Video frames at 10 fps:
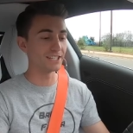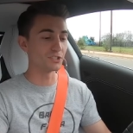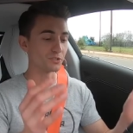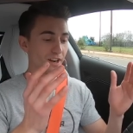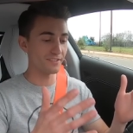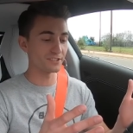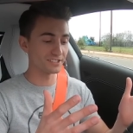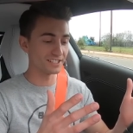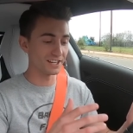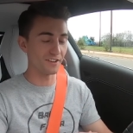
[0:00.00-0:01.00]
the driver's
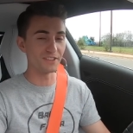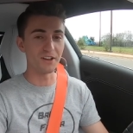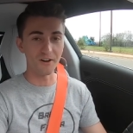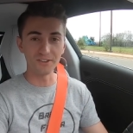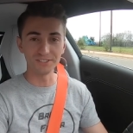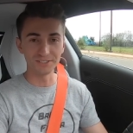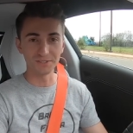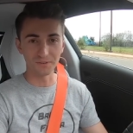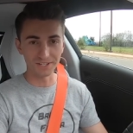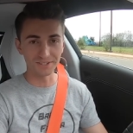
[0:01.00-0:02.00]
seat of the all new
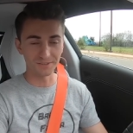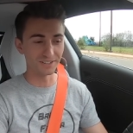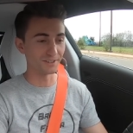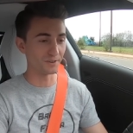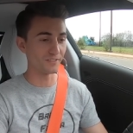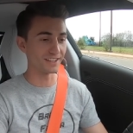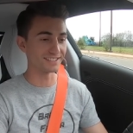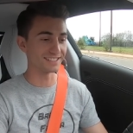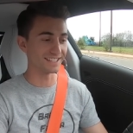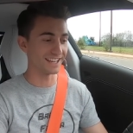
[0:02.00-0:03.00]
2020 Corvette
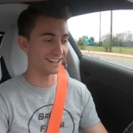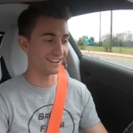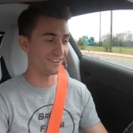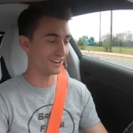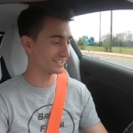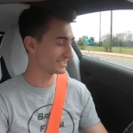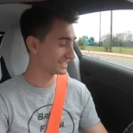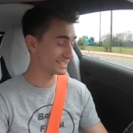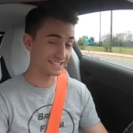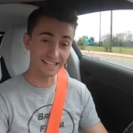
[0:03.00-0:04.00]
C8.
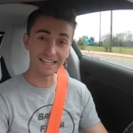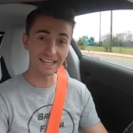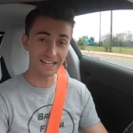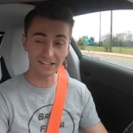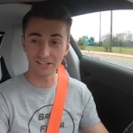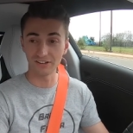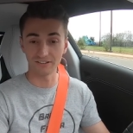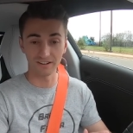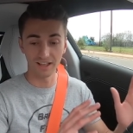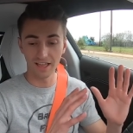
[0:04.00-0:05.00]
Honestly, sitting in
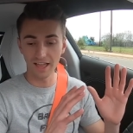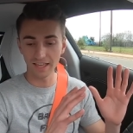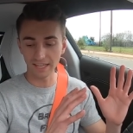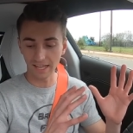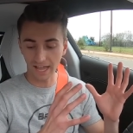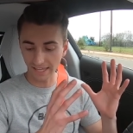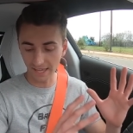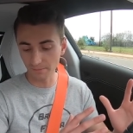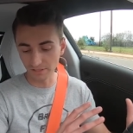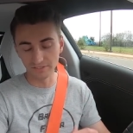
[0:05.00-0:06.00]
here, I
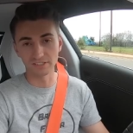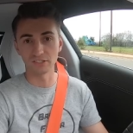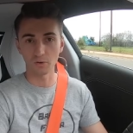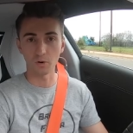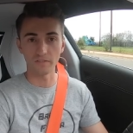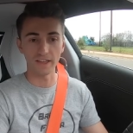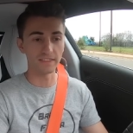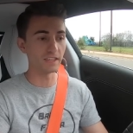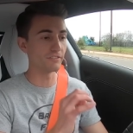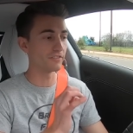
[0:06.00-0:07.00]
can't believe this is a
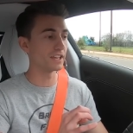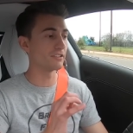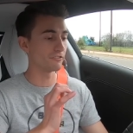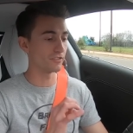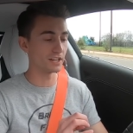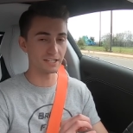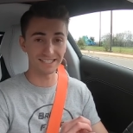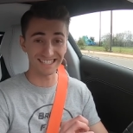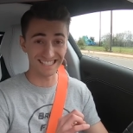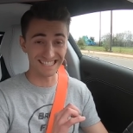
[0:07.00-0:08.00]
Corvette. The fit and
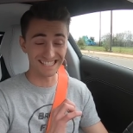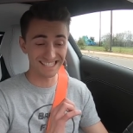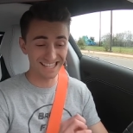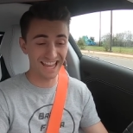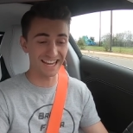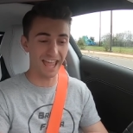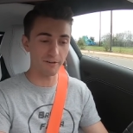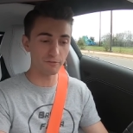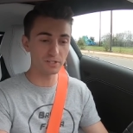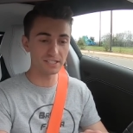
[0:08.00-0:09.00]
finish is insane.
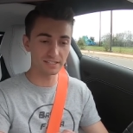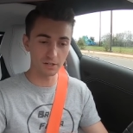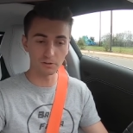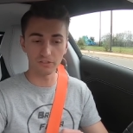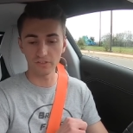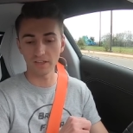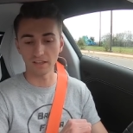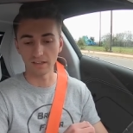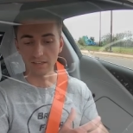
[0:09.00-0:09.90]
Every single thing